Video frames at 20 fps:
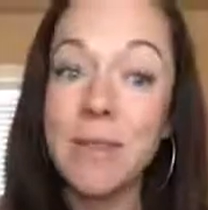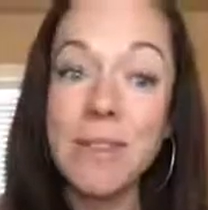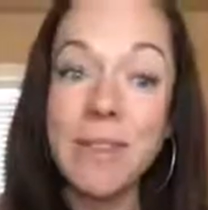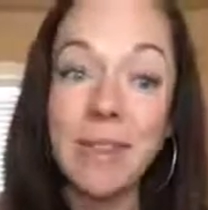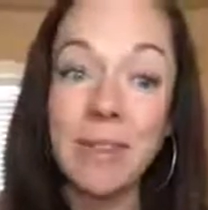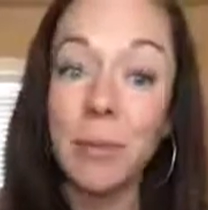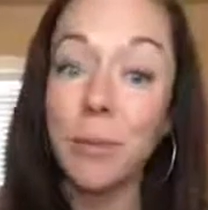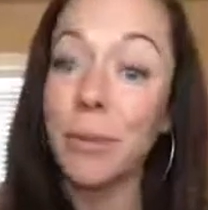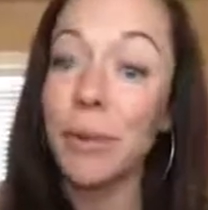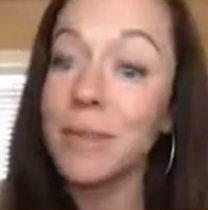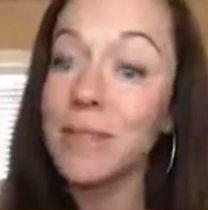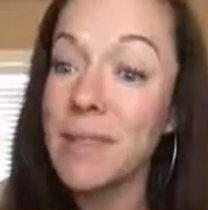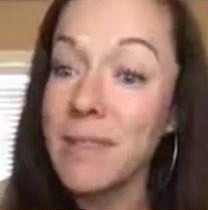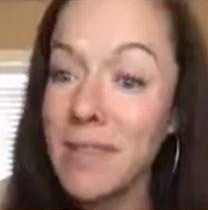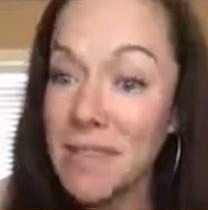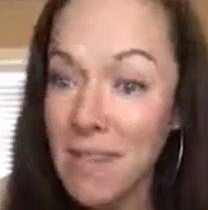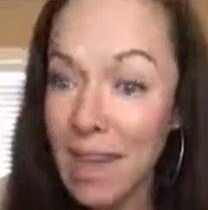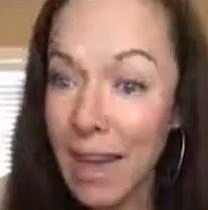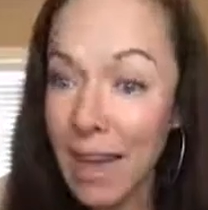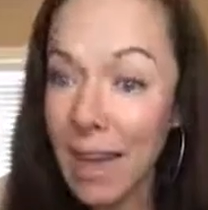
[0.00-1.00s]
the word
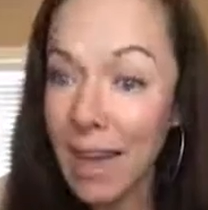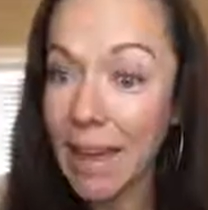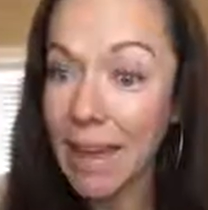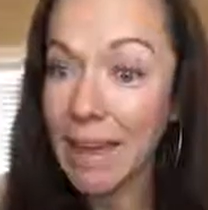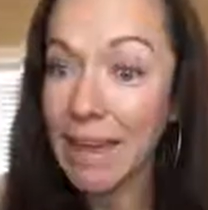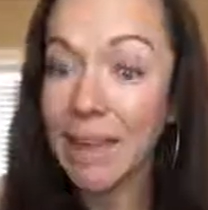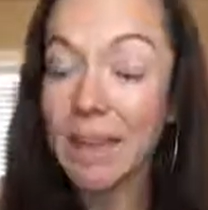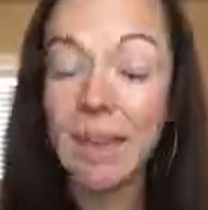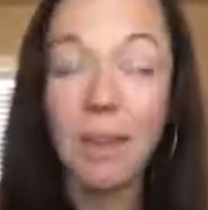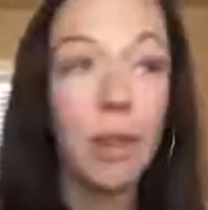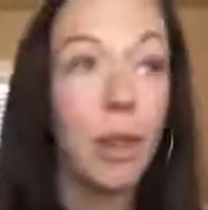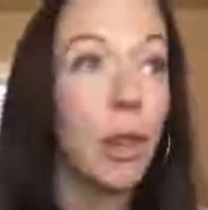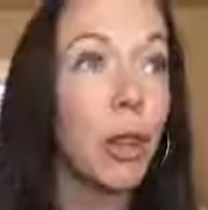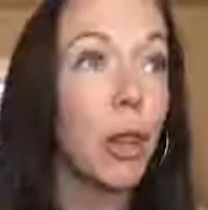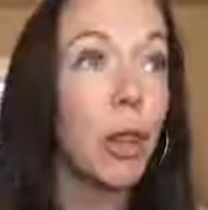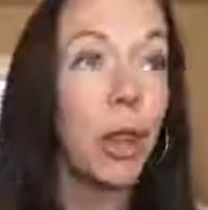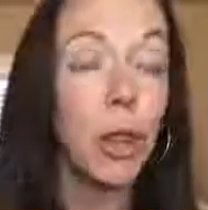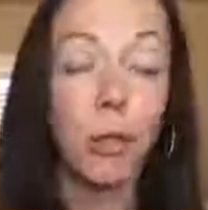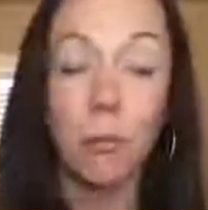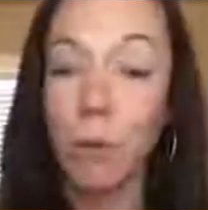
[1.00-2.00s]
side,
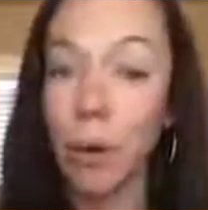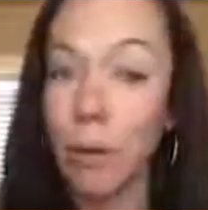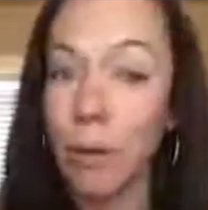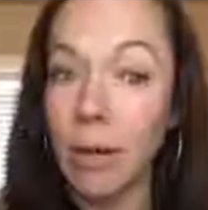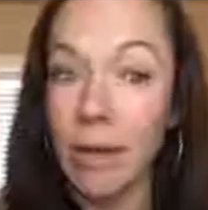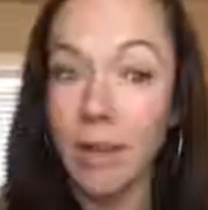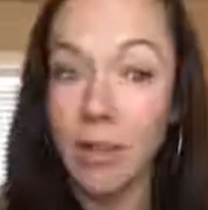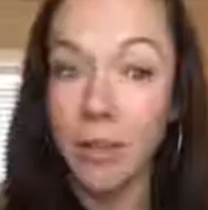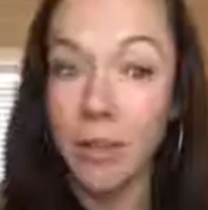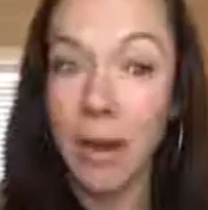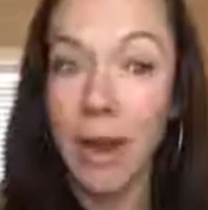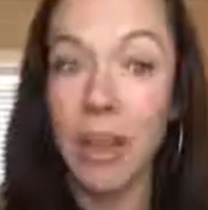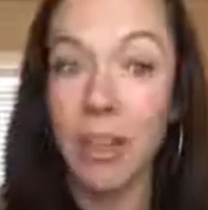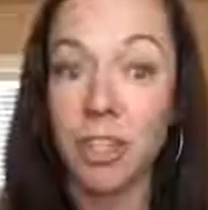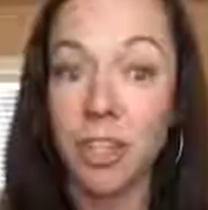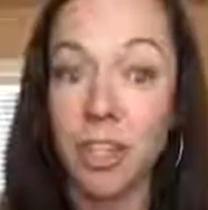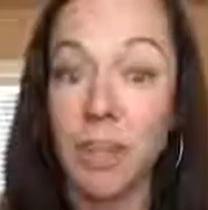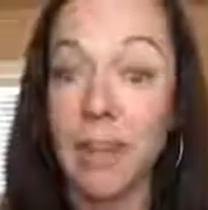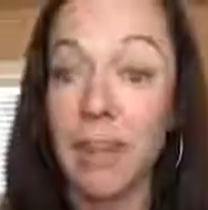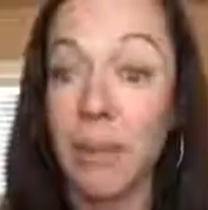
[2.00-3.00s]
throw it in the
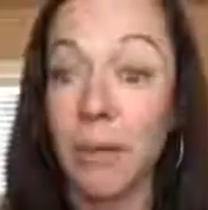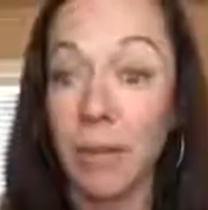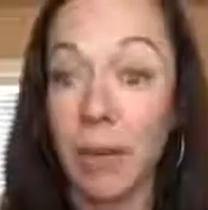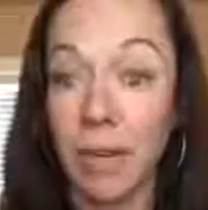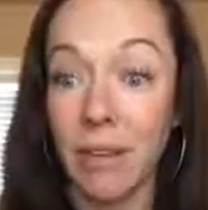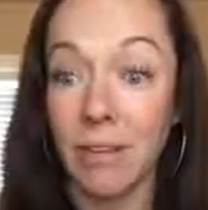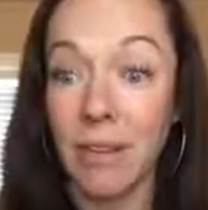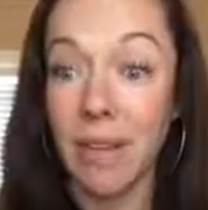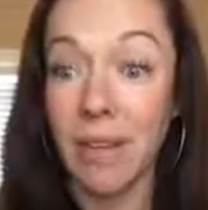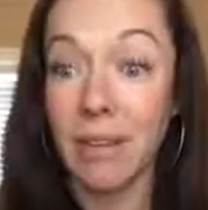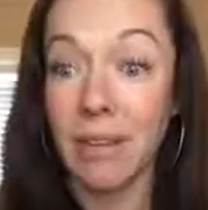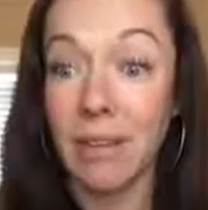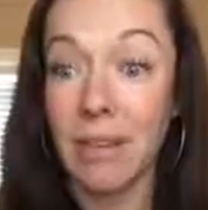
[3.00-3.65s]
trash and get rid of it.